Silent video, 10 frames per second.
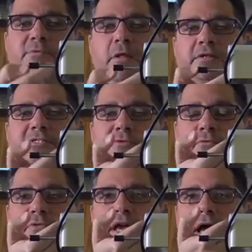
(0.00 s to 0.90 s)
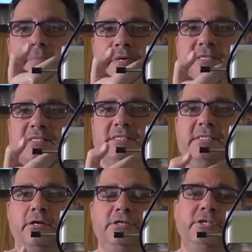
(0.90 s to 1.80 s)
well as through the eyepieces,
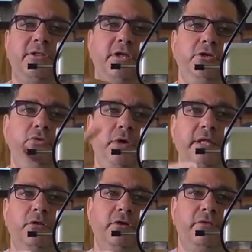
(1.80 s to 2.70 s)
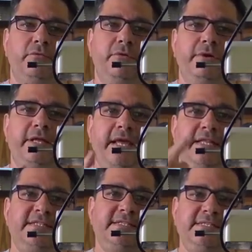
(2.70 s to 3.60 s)
so that you can look through it
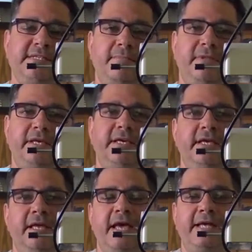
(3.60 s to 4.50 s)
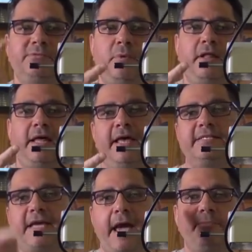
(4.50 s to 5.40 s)
and see something as well
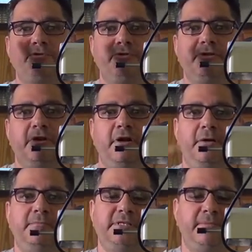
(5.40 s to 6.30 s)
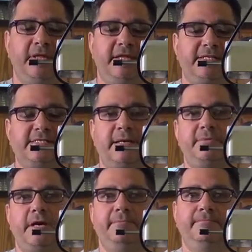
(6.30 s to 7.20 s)
as capture something at the same
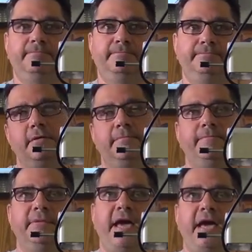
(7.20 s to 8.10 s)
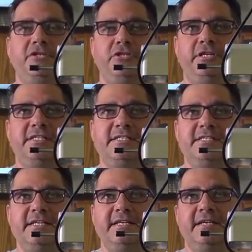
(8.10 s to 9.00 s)
time. Now, as you can
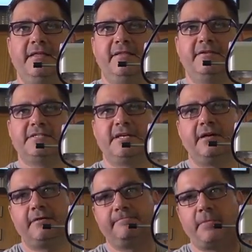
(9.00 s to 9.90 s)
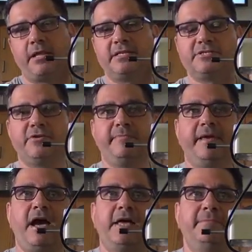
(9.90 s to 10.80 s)
see, there's on the screen
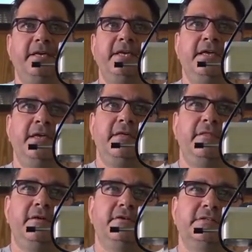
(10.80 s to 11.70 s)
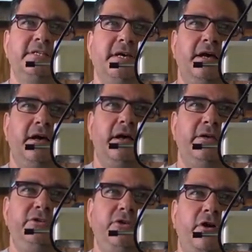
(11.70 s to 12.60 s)
behind me, there's a
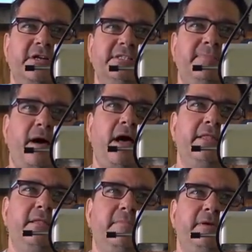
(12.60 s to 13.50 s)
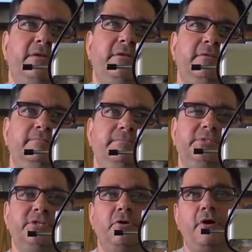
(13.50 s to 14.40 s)
dark spot in the middle.
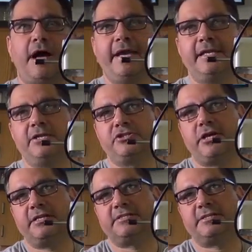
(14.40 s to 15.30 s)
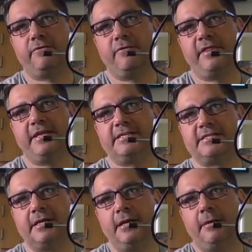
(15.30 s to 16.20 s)
So I can adjust for
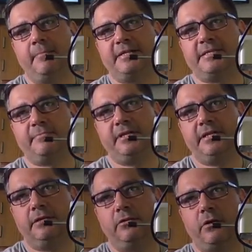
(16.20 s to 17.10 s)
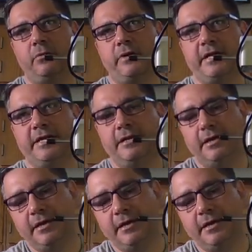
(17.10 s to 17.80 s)
this by simply lowering